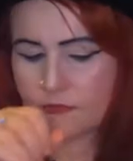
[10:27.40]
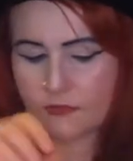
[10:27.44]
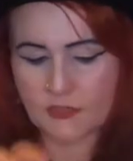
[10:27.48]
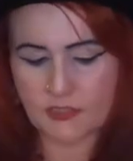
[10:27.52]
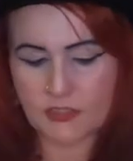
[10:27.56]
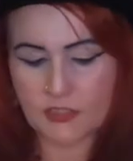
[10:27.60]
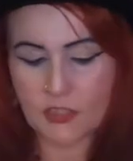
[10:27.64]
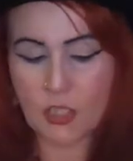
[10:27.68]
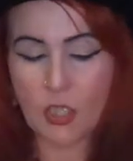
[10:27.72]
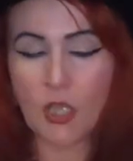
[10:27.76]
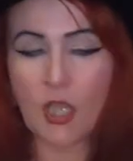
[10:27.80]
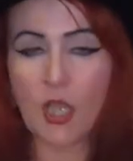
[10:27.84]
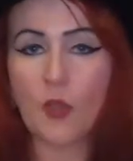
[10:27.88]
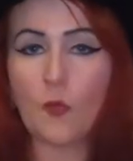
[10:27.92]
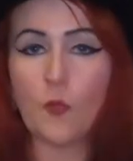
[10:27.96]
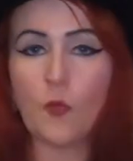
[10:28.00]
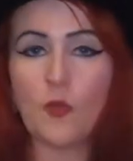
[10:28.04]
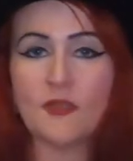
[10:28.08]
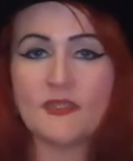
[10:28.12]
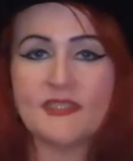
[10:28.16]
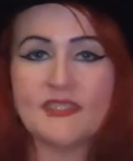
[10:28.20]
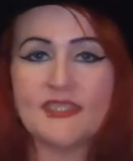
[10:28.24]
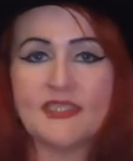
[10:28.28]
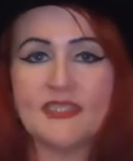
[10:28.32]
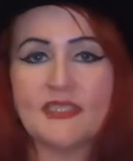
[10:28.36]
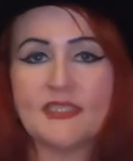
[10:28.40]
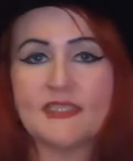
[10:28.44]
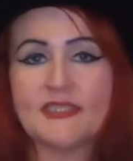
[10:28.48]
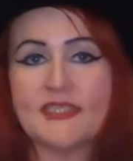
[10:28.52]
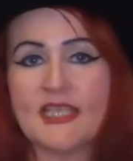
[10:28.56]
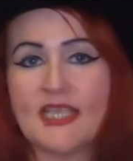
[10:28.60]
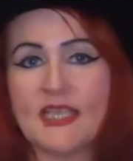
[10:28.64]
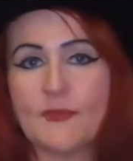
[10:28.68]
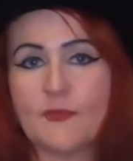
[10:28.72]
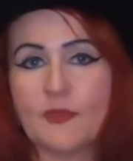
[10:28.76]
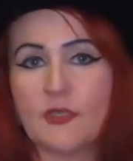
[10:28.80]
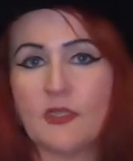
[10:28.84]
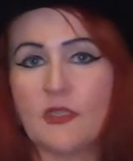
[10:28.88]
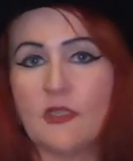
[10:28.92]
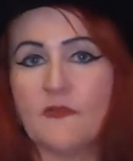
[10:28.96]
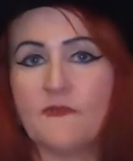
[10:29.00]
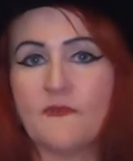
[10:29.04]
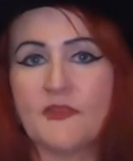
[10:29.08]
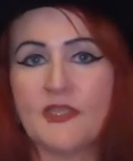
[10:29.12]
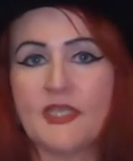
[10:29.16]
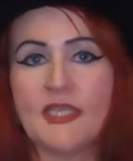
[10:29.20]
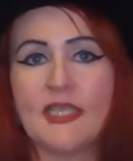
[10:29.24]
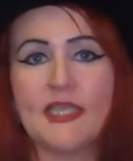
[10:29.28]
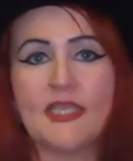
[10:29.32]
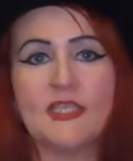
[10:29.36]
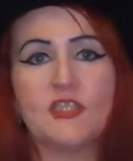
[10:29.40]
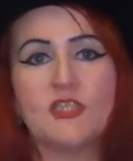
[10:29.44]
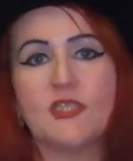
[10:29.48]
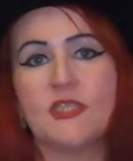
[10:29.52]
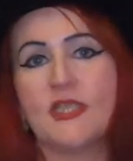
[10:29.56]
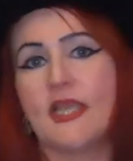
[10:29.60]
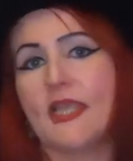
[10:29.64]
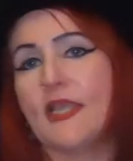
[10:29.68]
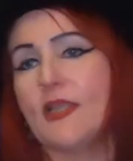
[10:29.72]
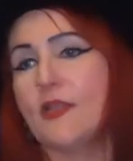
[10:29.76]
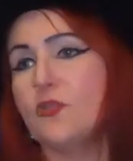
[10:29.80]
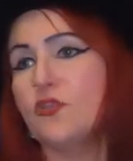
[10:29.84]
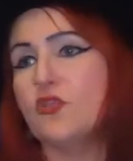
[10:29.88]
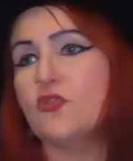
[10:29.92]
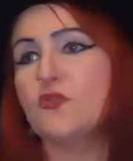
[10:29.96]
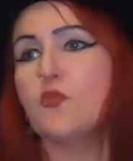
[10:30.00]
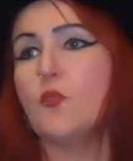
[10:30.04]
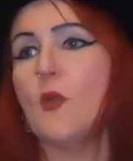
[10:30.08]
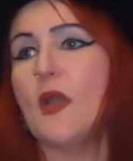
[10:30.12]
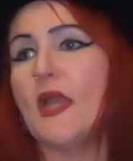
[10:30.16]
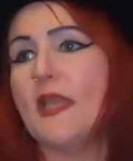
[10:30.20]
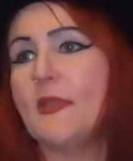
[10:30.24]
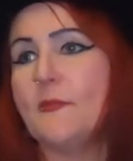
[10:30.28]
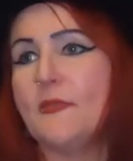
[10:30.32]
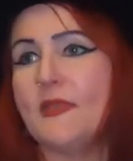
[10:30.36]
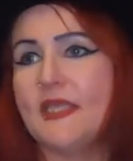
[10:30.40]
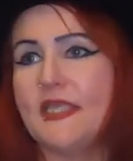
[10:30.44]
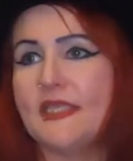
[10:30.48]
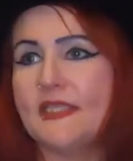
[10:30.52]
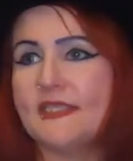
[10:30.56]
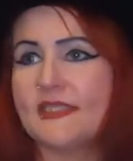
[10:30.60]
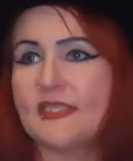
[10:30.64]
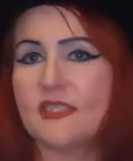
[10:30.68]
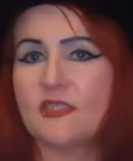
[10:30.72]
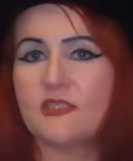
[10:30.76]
So I wanted a tablecloth for the kitchen that I can just wipe easy,